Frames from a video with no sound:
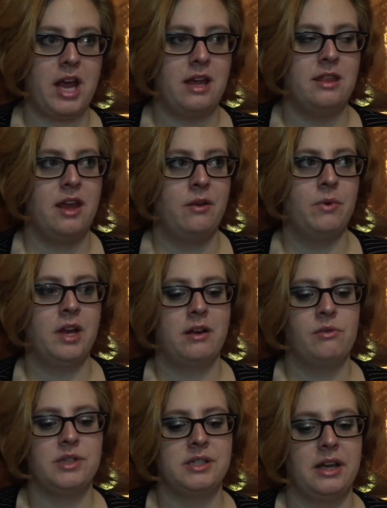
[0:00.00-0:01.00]
And then when
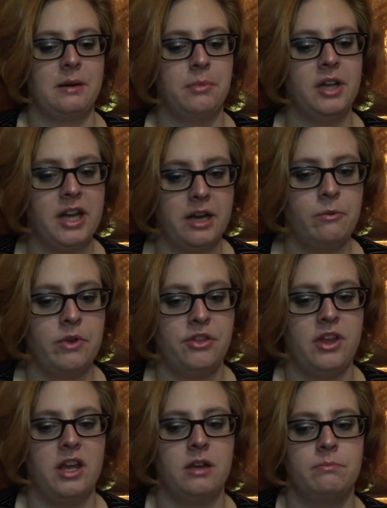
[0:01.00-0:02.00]
I was like playing with
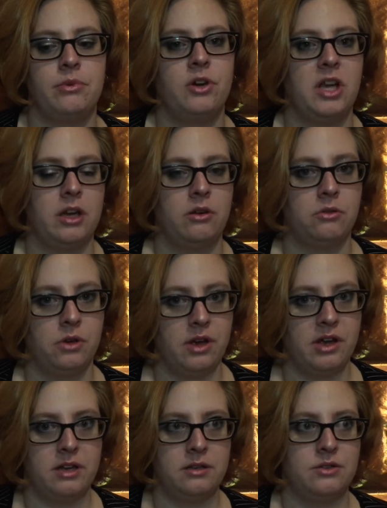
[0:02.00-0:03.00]
it, putting it
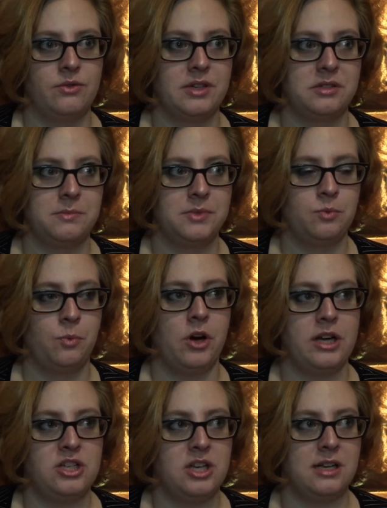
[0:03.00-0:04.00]
on, doing some
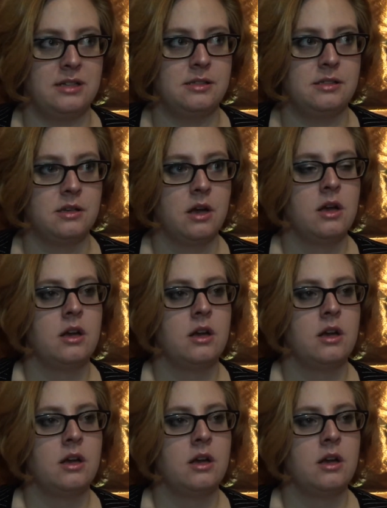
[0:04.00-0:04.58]
swatches,